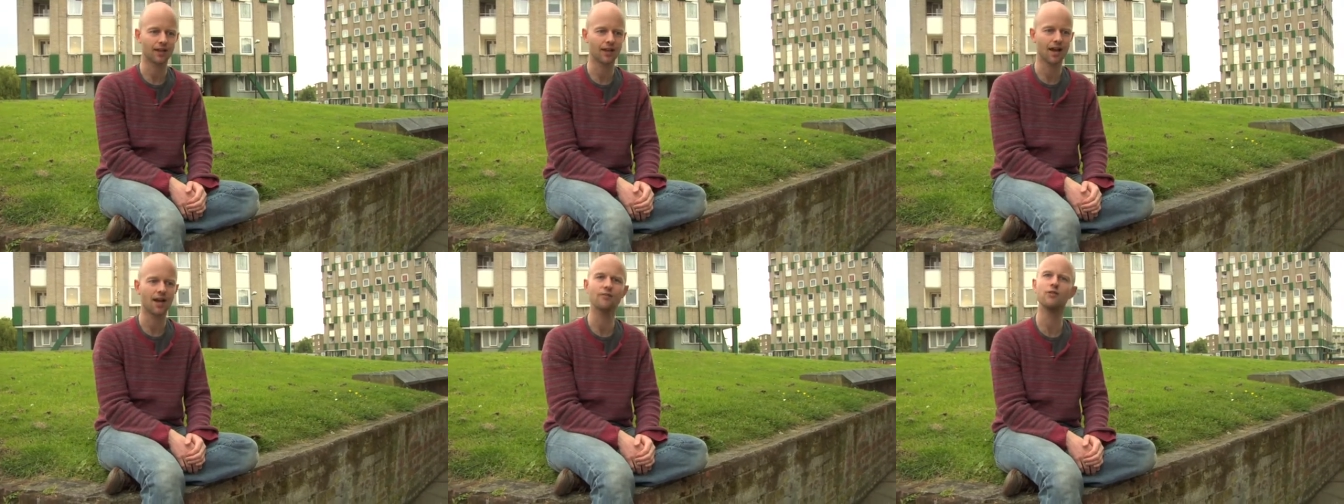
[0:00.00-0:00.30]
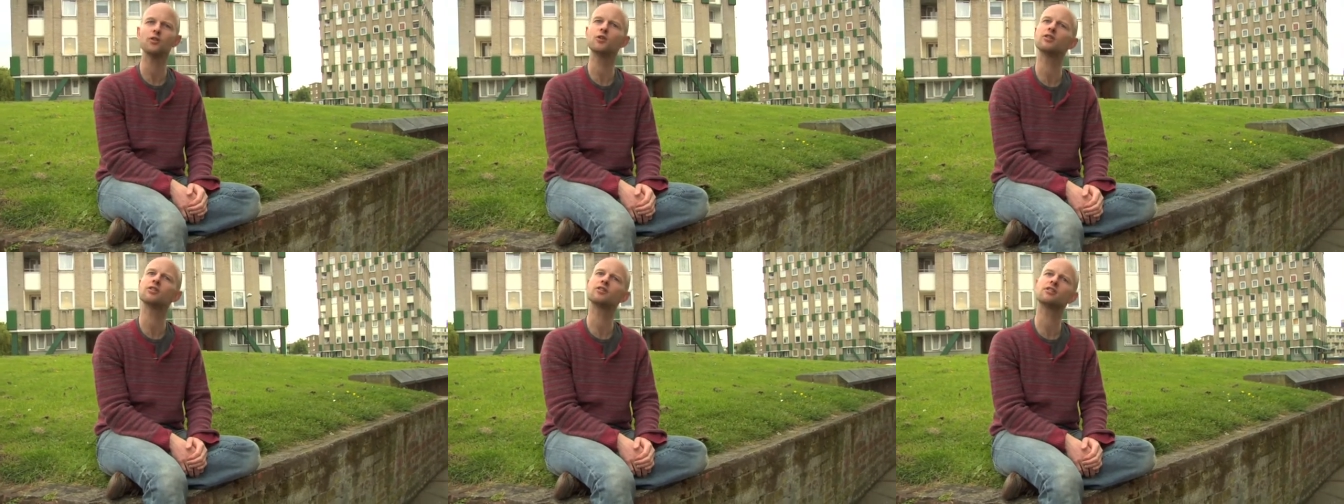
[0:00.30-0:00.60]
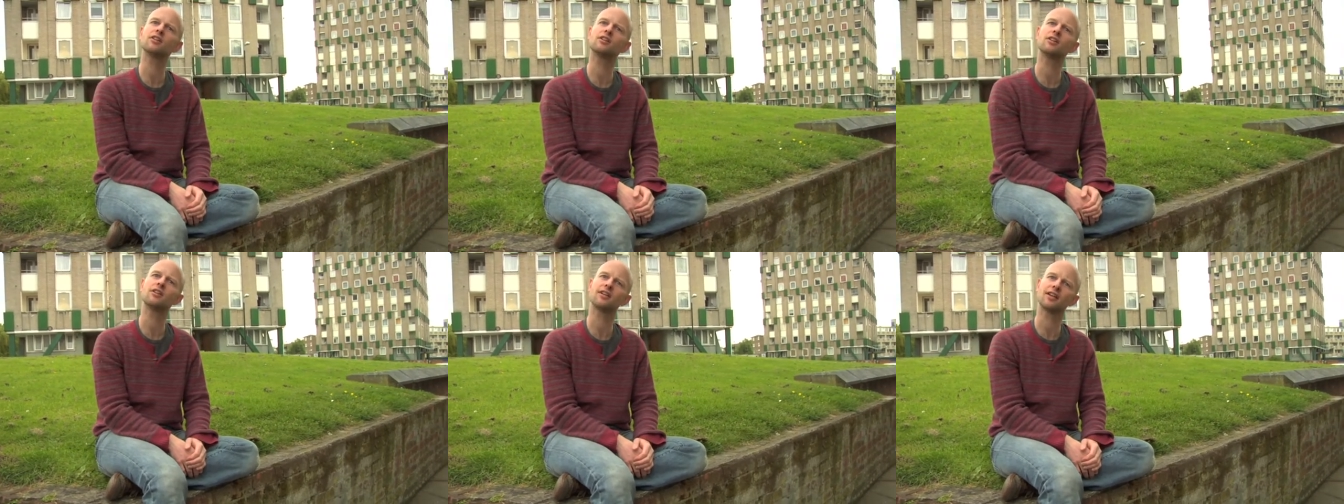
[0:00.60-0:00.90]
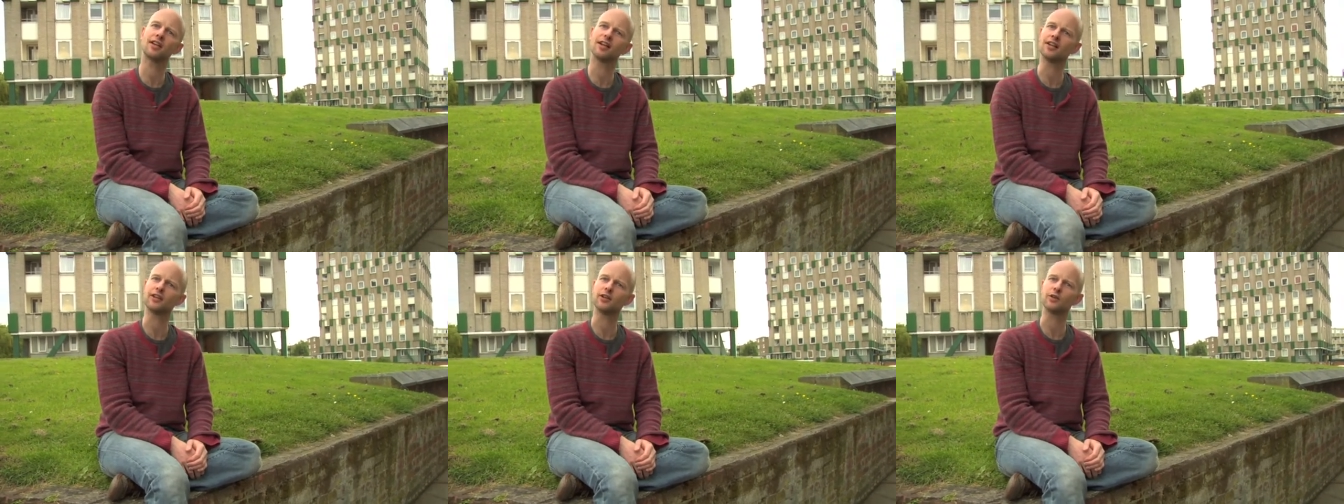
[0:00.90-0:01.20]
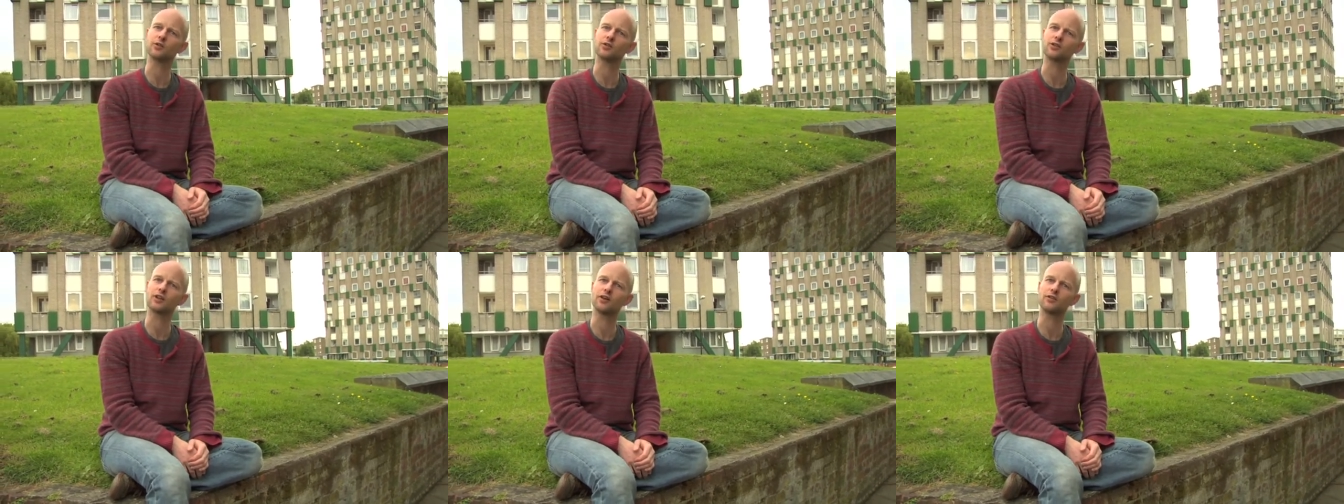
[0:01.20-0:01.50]
have you considered killing
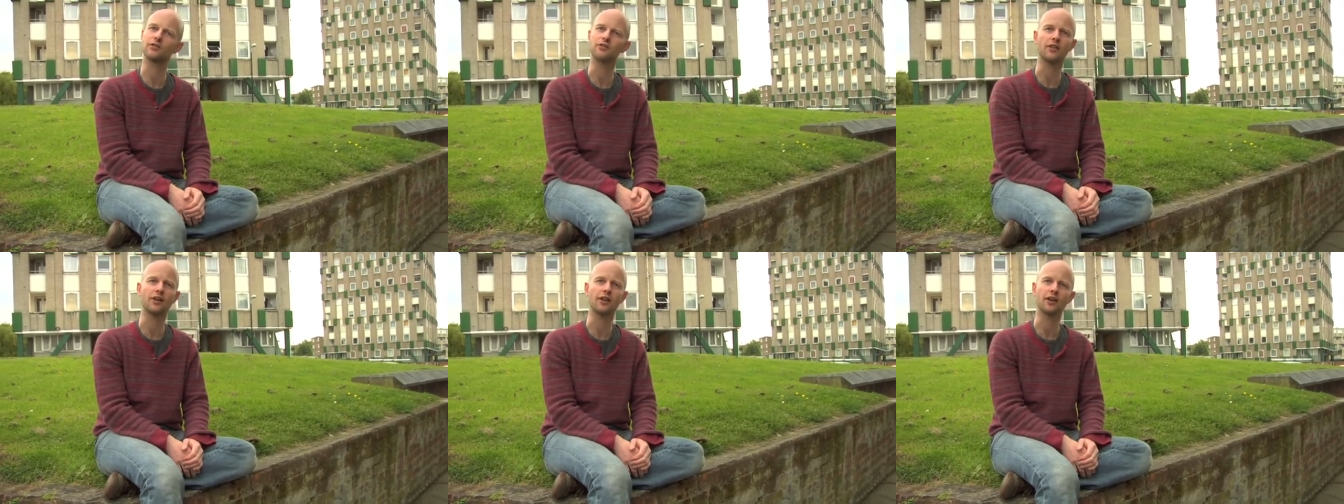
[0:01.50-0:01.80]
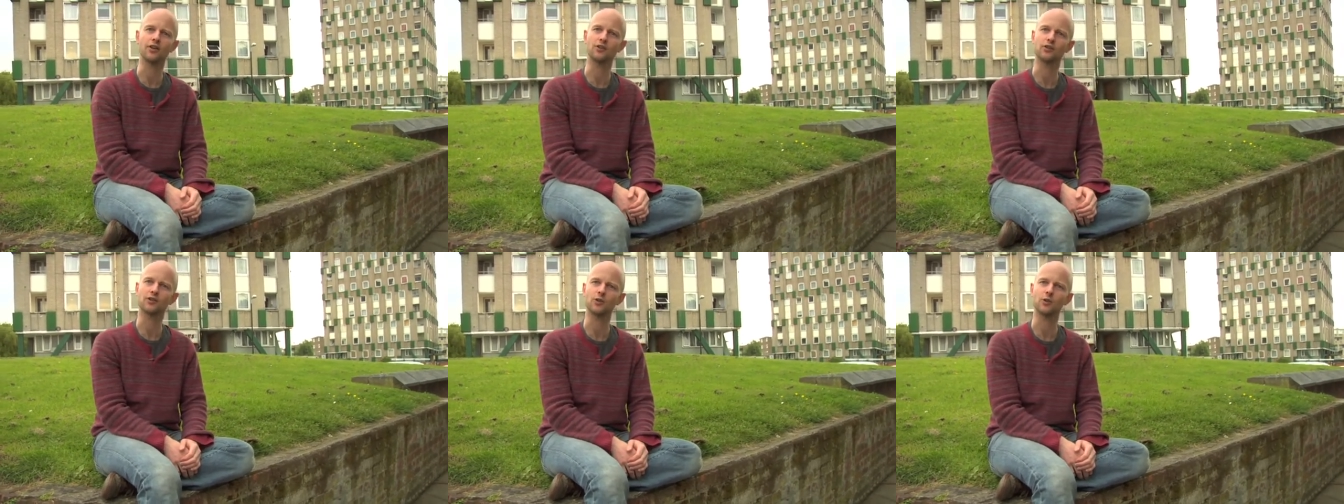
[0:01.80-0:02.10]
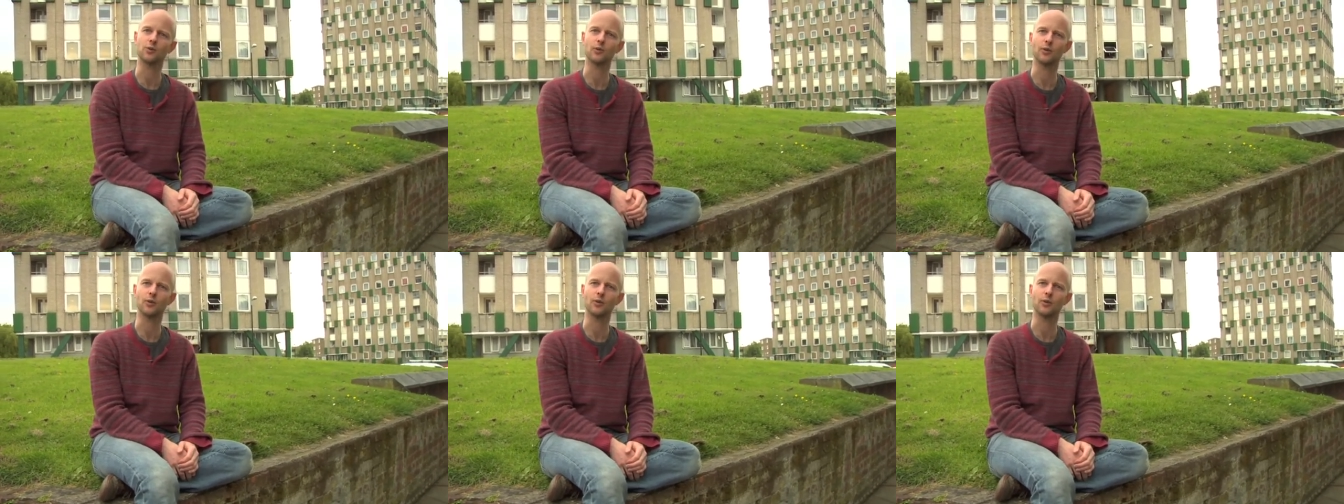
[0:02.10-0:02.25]
yourself in the last two